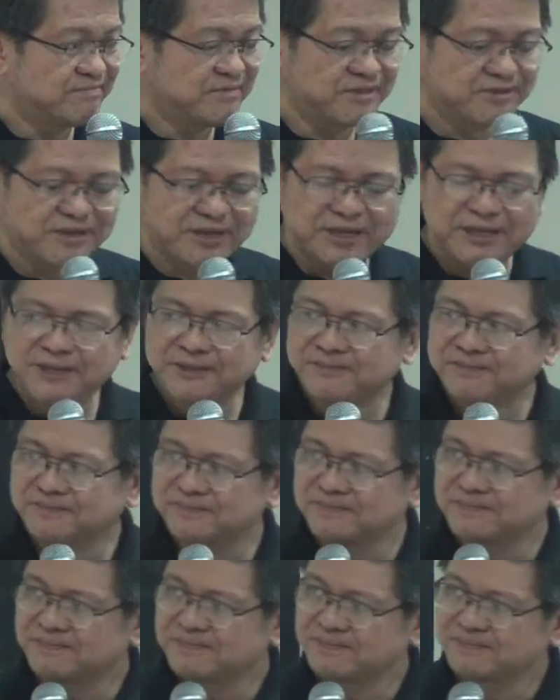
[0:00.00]
Okay?
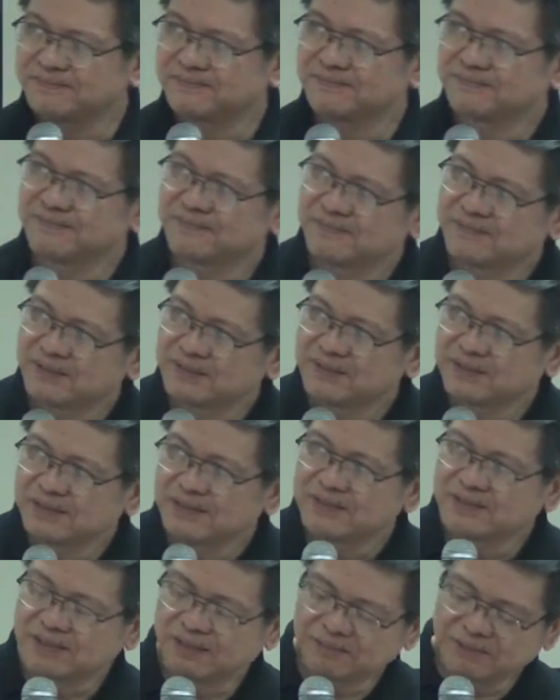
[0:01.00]

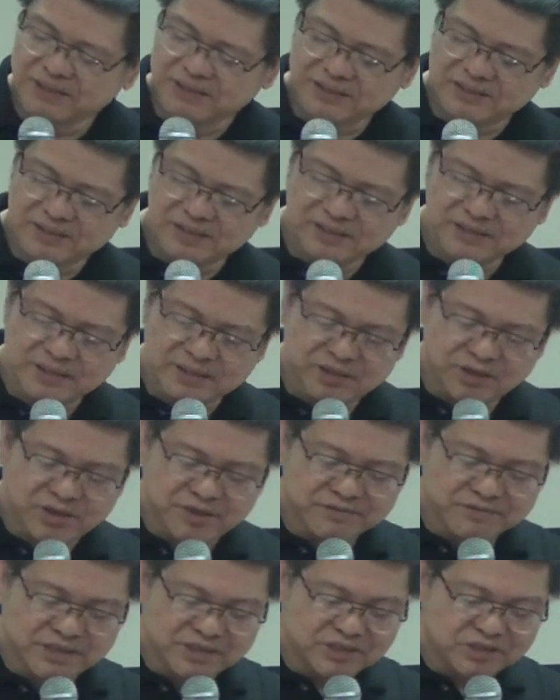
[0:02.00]
Somebody said the
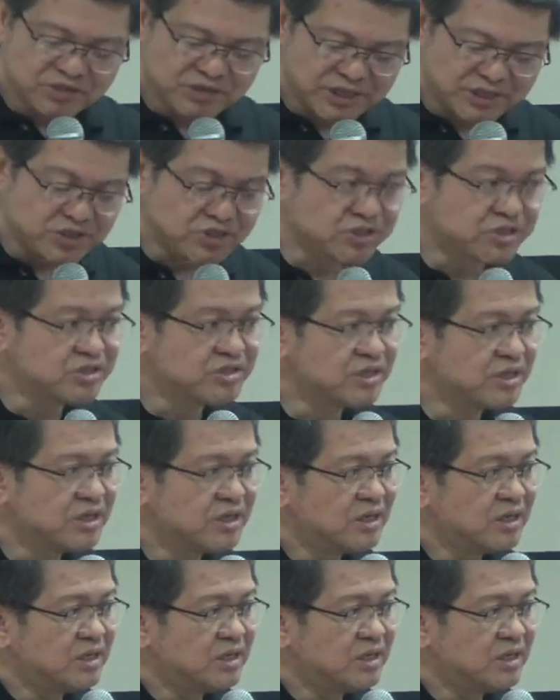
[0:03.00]
law of the stretch.